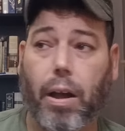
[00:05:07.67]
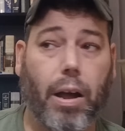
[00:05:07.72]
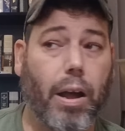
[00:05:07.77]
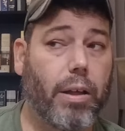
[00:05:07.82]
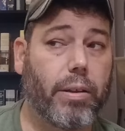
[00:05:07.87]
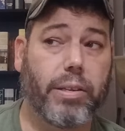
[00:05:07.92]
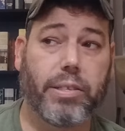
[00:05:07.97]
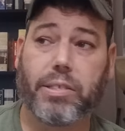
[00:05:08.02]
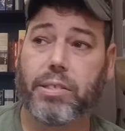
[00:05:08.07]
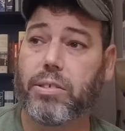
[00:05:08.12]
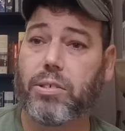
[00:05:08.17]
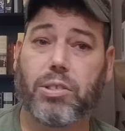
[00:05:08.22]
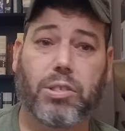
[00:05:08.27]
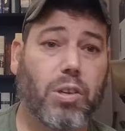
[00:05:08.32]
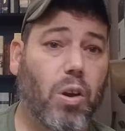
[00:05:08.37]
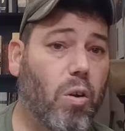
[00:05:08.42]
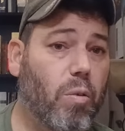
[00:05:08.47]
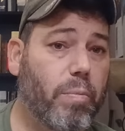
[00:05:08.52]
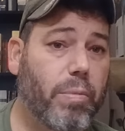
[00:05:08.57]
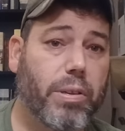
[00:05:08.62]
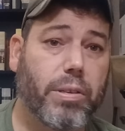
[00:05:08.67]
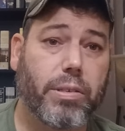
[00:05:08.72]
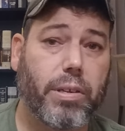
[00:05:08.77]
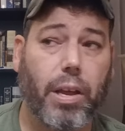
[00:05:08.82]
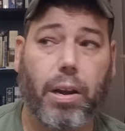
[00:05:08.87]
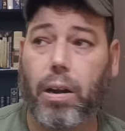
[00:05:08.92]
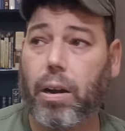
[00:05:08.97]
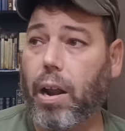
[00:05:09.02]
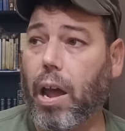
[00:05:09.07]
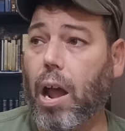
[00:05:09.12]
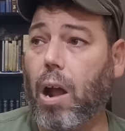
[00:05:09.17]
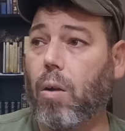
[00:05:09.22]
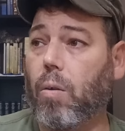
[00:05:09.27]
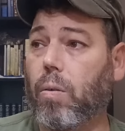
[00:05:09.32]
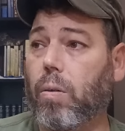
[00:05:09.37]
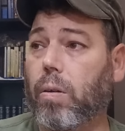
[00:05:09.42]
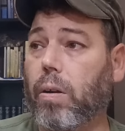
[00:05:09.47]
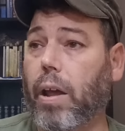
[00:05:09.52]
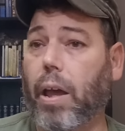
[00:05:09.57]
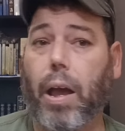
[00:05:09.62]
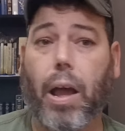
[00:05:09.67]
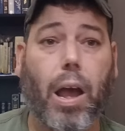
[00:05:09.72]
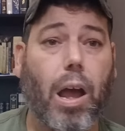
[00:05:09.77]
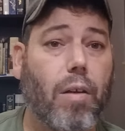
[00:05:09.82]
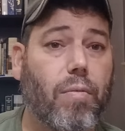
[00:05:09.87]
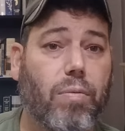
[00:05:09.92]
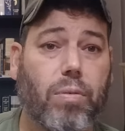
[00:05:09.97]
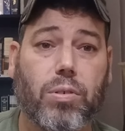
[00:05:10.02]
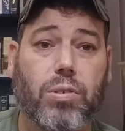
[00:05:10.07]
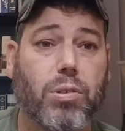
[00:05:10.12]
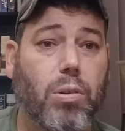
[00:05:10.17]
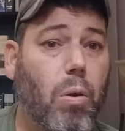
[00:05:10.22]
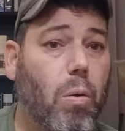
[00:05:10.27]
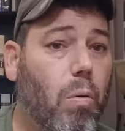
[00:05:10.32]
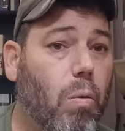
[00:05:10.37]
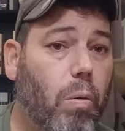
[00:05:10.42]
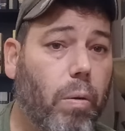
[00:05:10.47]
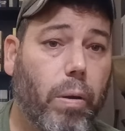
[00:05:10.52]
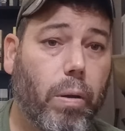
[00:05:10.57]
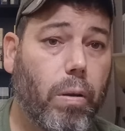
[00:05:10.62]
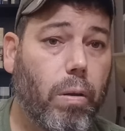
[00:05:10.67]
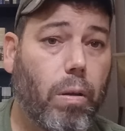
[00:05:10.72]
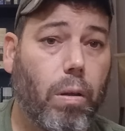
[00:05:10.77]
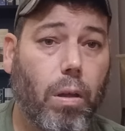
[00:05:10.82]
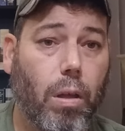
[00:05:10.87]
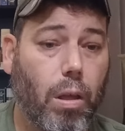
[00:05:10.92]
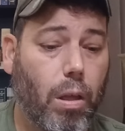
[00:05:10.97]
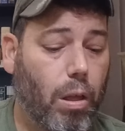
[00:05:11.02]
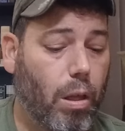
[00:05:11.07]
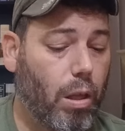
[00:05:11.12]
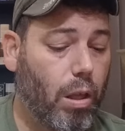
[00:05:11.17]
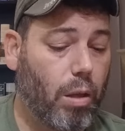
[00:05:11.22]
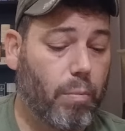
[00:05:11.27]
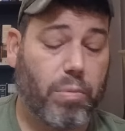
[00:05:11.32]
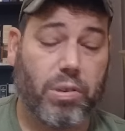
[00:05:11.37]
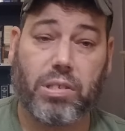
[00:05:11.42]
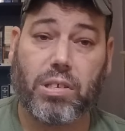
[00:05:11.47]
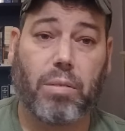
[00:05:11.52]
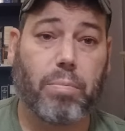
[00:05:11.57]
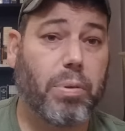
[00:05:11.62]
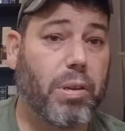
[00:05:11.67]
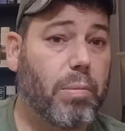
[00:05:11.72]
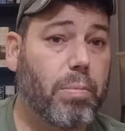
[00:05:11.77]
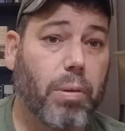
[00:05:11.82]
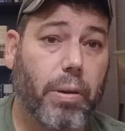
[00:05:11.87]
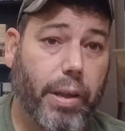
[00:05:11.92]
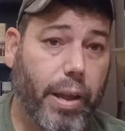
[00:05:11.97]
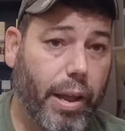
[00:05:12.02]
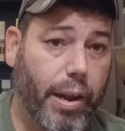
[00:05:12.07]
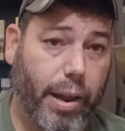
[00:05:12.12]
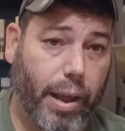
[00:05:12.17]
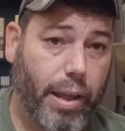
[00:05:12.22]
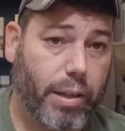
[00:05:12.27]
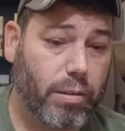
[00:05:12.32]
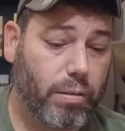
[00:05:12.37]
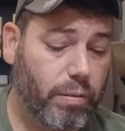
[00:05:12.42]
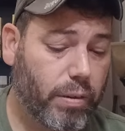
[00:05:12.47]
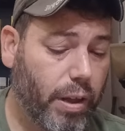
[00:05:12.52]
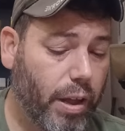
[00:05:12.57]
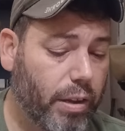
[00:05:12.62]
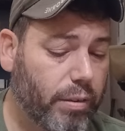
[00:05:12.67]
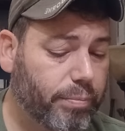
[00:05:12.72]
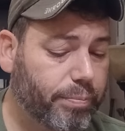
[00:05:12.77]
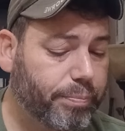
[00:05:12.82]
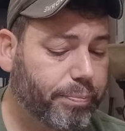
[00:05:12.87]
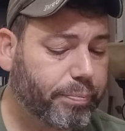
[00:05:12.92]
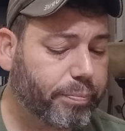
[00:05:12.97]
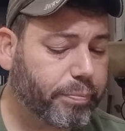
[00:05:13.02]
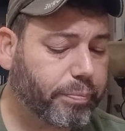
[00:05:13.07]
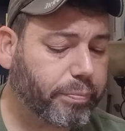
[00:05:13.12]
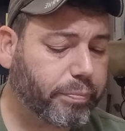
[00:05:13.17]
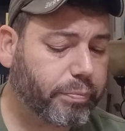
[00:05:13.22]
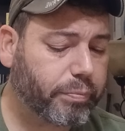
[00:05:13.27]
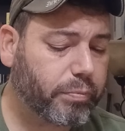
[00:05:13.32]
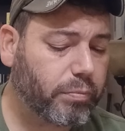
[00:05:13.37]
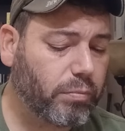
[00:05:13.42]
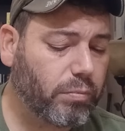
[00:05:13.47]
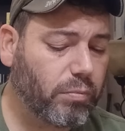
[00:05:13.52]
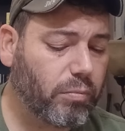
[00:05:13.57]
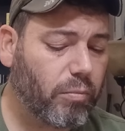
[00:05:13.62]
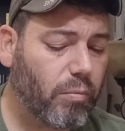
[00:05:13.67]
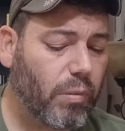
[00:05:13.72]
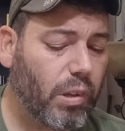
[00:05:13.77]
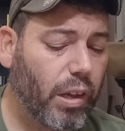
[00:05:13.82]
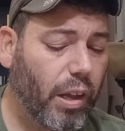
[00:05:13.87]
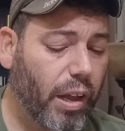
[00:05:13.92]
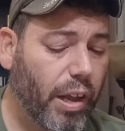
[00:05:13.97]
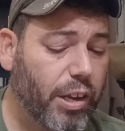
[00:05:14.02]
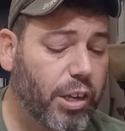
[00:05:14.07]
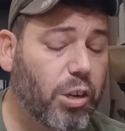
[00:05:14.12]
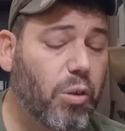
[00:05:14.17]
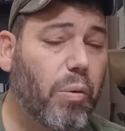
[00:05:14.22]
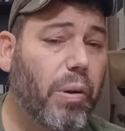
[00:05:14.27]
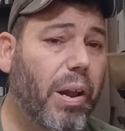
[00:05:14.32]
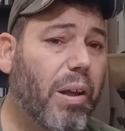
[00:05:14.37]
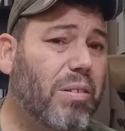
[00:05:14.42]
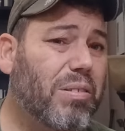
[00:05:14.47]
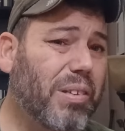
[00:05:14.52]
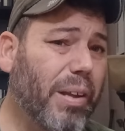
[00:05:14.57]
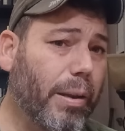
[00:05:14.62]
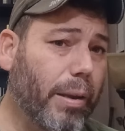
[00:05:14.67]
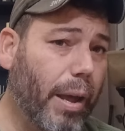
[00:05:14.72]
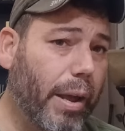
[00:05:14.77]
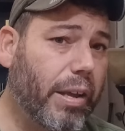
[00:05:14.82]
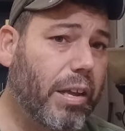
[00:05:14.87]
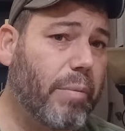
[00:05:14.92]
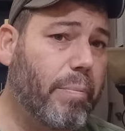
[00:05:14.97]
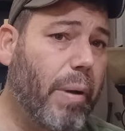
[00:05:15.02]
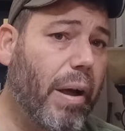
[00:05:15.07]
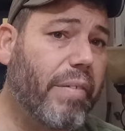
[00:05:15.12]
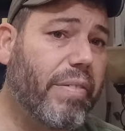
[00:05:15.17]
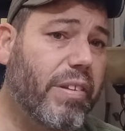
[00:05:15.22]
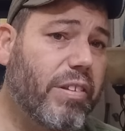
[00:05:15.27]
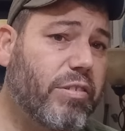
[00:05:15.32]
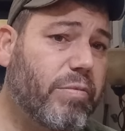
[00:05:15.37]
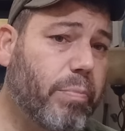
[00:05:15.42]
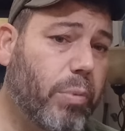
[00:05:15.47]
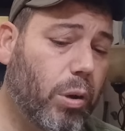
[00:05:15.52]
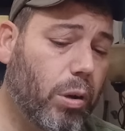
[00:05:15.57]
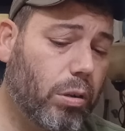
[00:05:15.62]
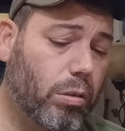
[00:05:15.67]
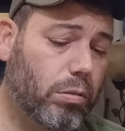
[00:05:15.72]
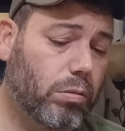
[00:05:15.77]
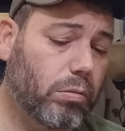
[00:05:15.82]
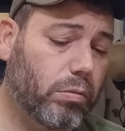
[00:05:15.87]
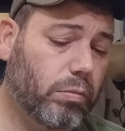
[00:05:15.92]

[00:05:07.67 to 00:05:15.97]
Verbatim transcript: I listen to sermons at an hour and a half or so. But some people can't handle that. And you know what else I like about this book?